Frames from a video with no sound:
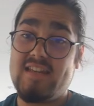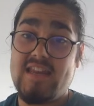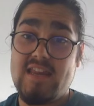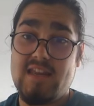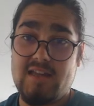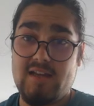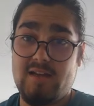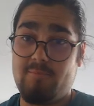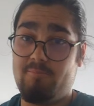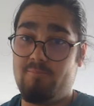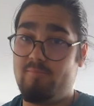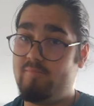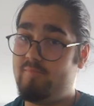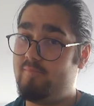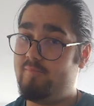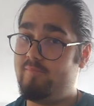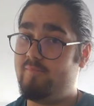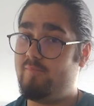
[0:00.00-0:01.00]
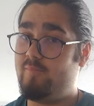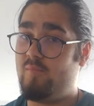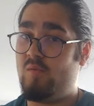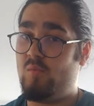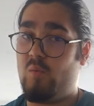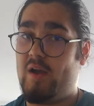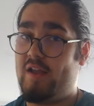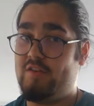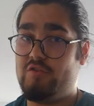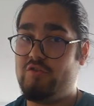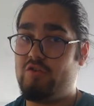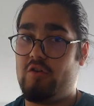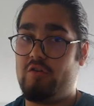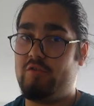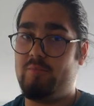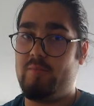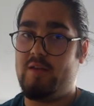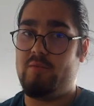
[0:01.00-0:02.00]
here, white
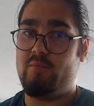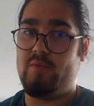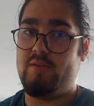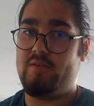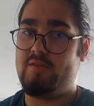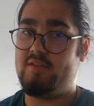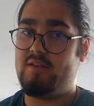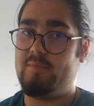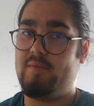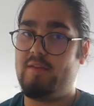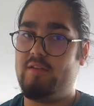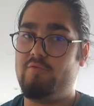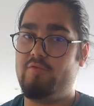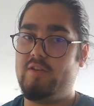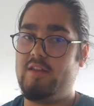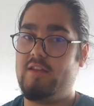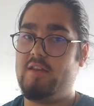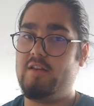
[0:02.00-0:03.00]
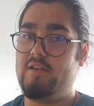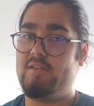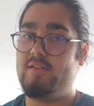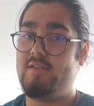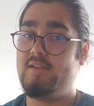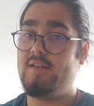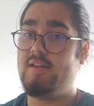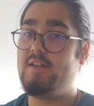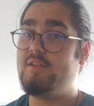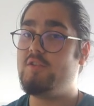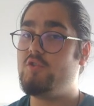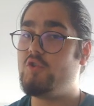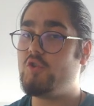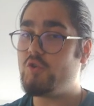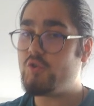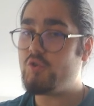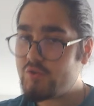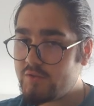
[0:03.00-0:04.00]
shocked me with something ridiculous. He
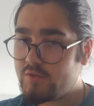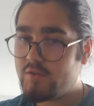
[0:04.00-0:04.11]
took